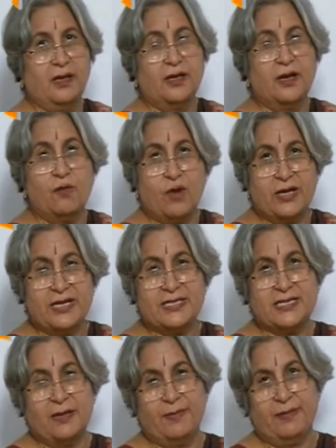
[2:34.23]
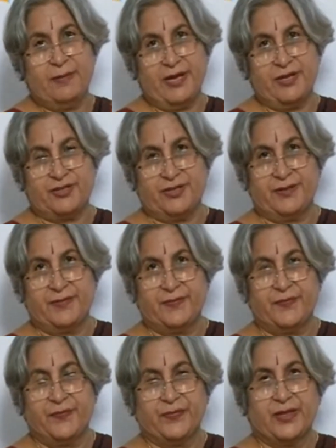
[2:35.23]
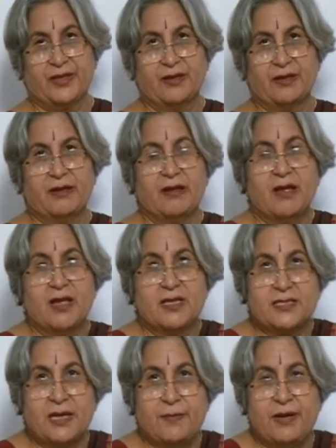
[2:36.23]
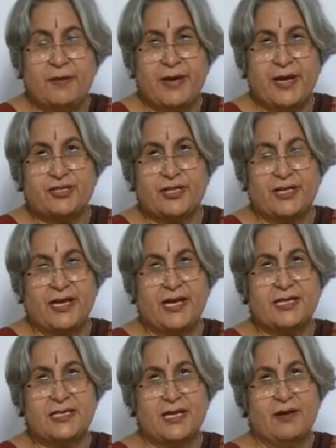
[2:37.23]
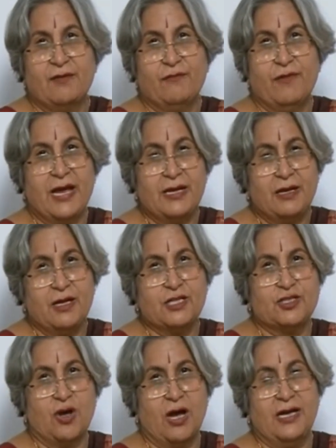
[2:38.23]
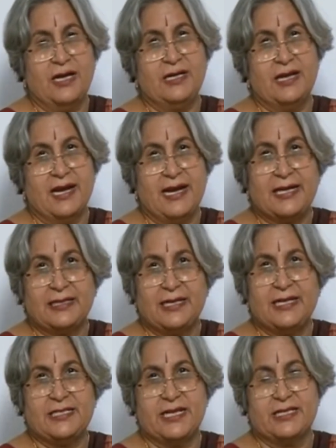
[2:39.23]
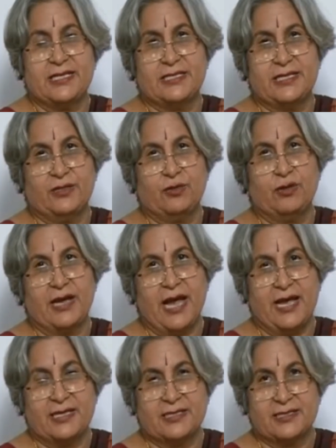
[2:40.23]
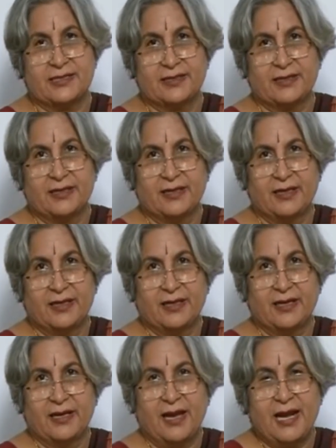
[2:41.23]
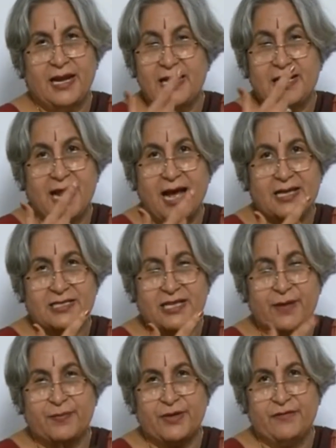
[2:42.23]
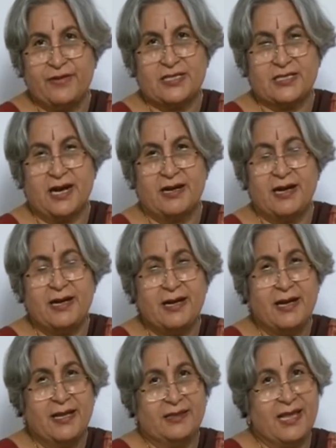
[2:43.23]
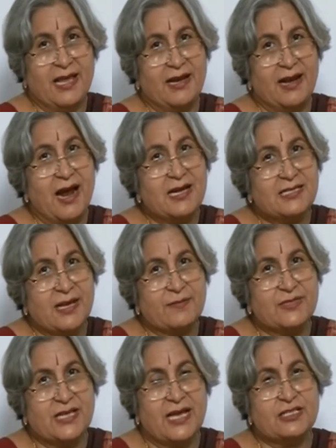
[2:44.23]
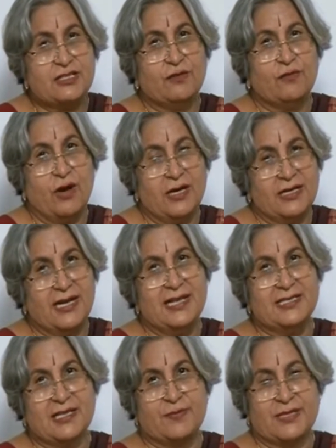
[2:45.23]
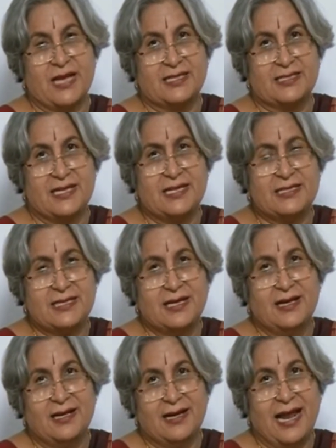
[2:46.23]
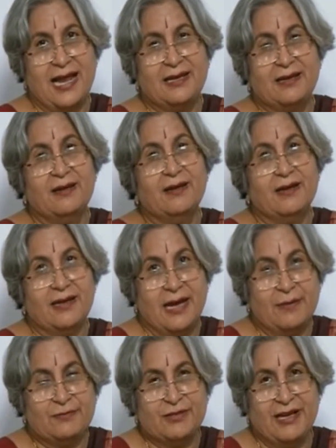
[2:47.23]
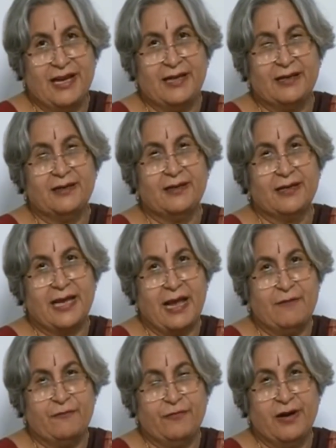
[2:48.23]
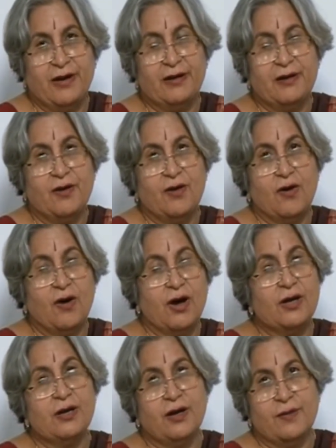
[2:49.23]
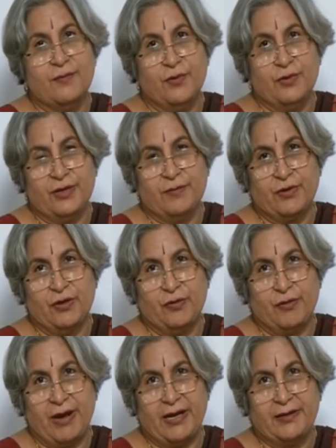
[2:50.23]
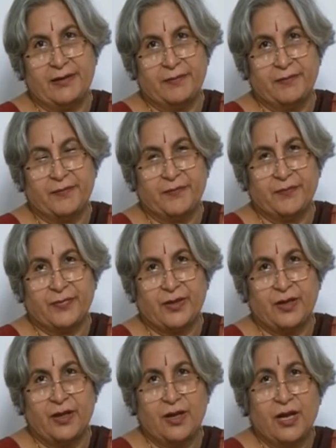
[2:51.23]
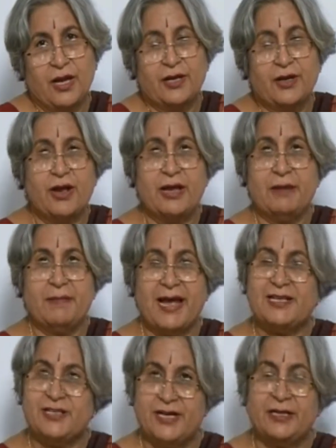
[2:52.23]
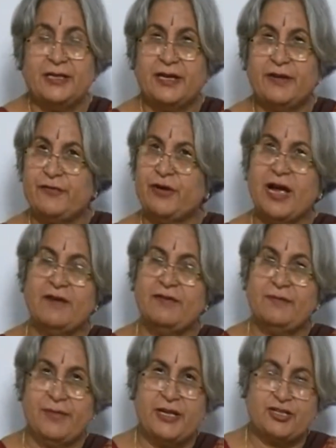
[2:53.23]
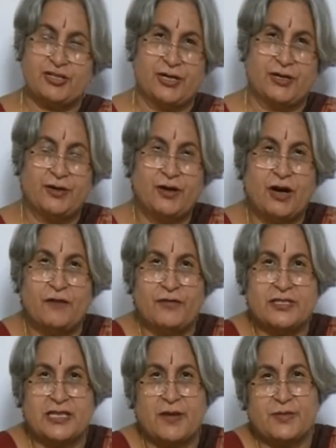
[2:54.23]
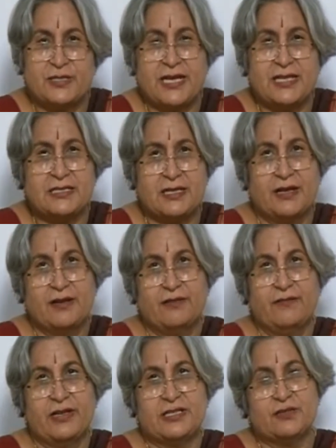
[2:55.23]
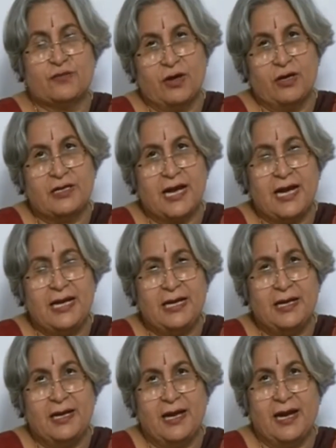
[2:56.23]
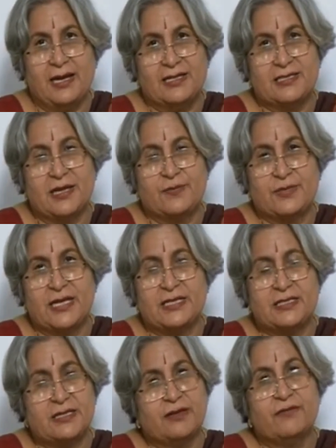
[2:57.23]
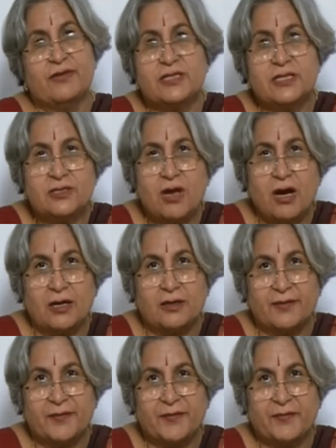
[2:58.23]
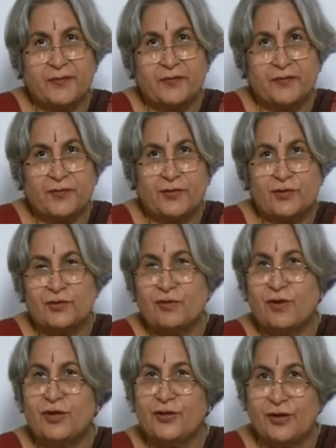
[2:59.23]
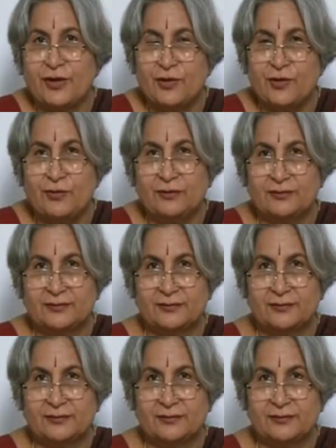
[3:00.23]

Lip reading: Now, what is sublimation? Sublimation is when a solid directly changes into gas. And in last chapter we studied there are some such volatile substances like naphthalene, camphor or ammonium chloride. Now imagine if you have a mixture of a substance which is volatile and a substance which is not. So what you can do?